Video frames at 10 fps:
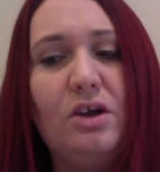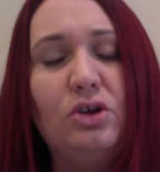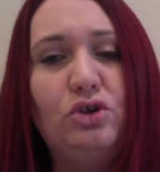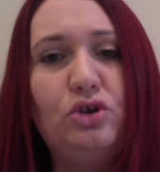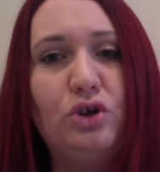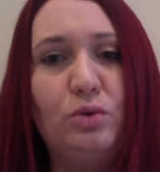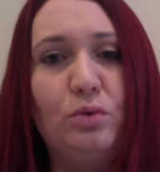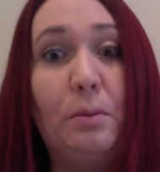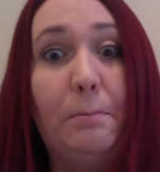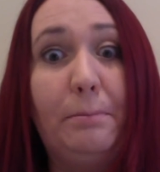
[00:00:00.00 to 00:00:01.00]
do
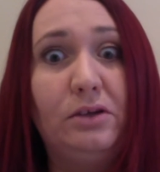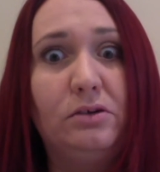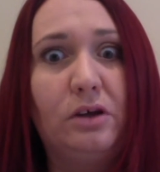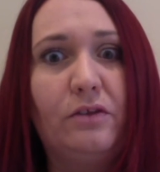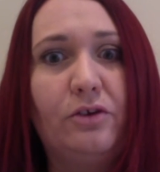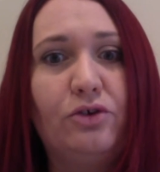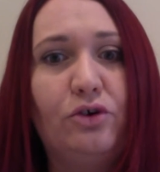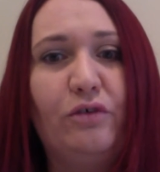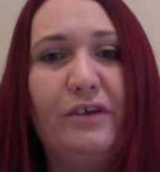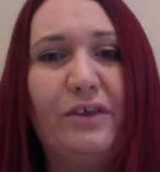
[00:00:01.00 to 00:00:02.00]
build on the
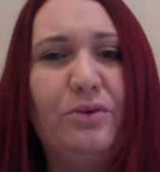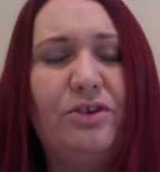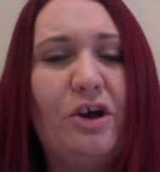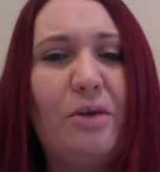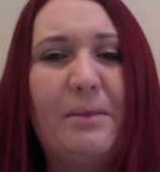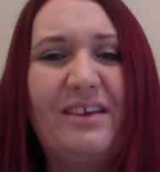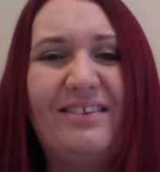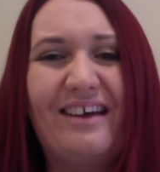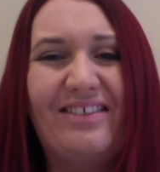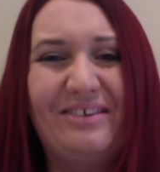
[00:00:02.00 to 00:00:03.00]
story. There were certain bits
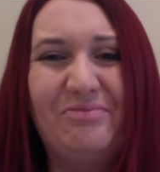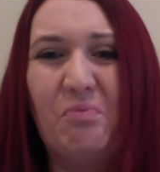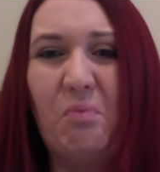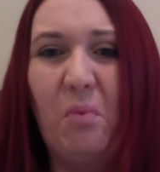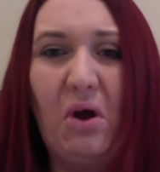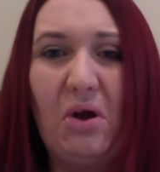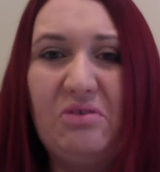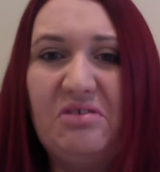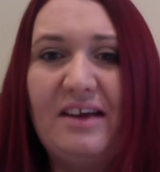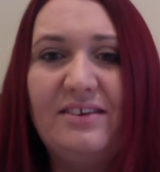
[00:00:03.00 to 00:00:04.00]
that I think
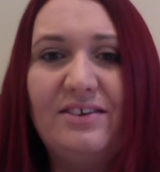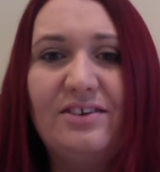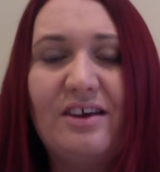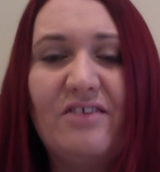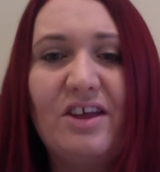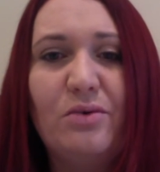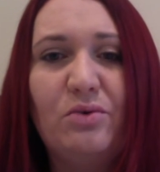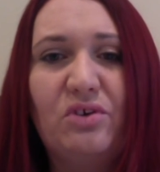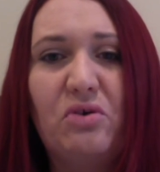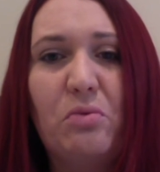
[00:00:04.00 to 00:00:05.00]
weren't necessary. There
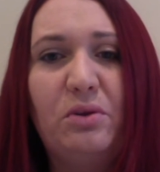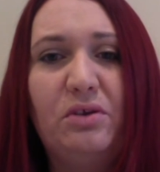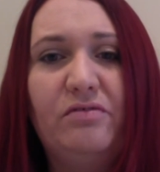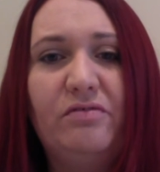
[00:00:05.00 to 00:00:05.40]
was a couple of